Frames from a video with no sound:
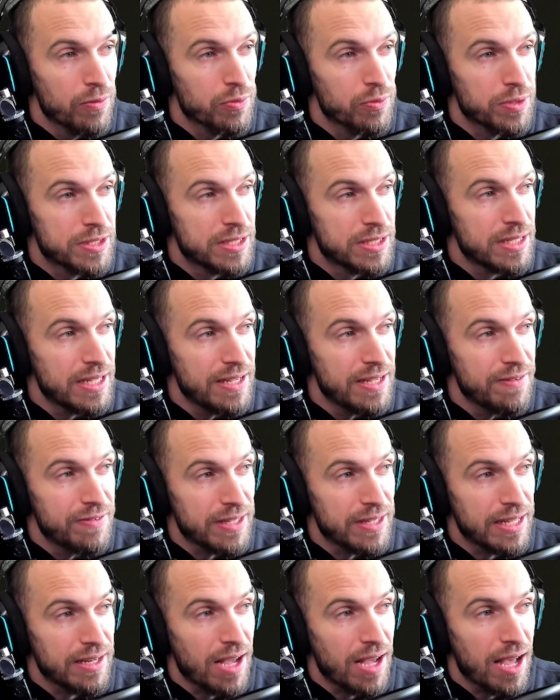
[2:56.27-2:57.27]

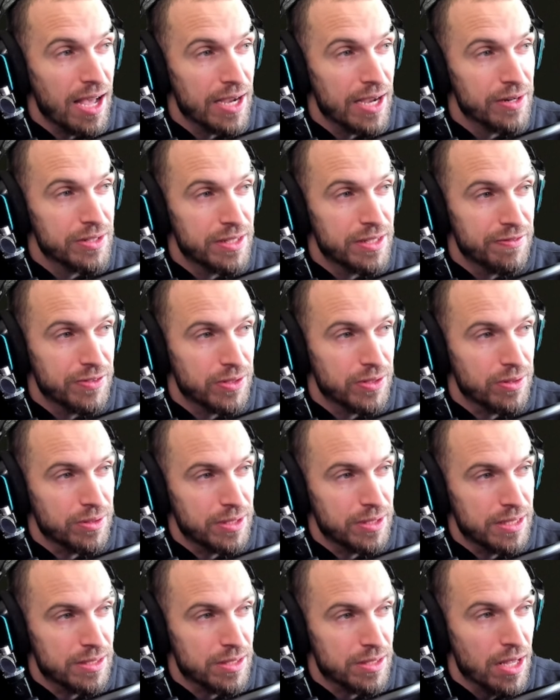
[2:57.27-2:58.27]
received in higher
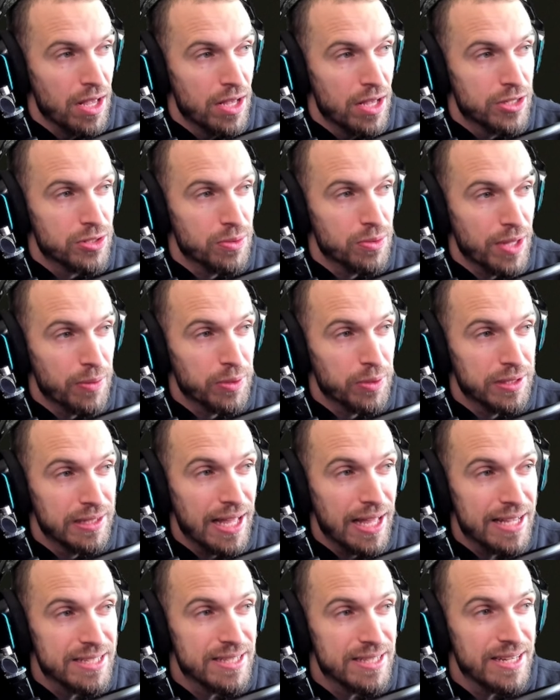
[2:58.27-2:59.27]
difficulties, so they were
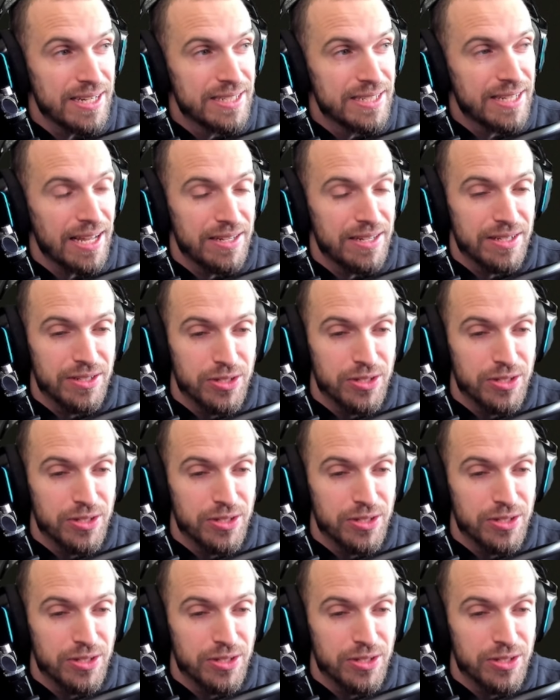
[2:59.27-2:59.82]
less than intended.